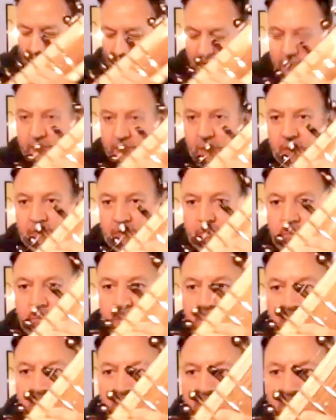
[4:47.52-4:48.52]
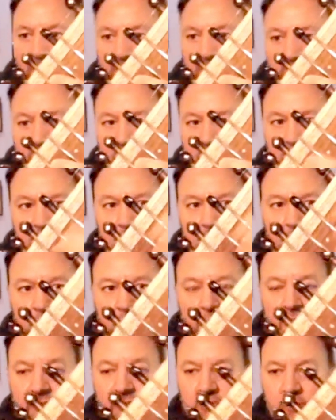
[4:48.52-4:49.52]
far as I'm going to go. So I'll
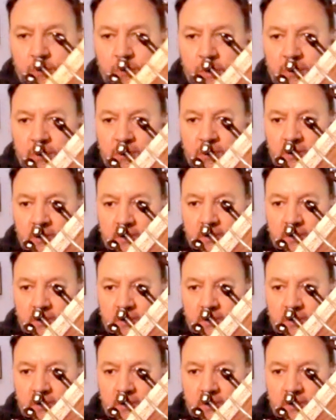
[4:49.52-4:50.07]
zoom in. So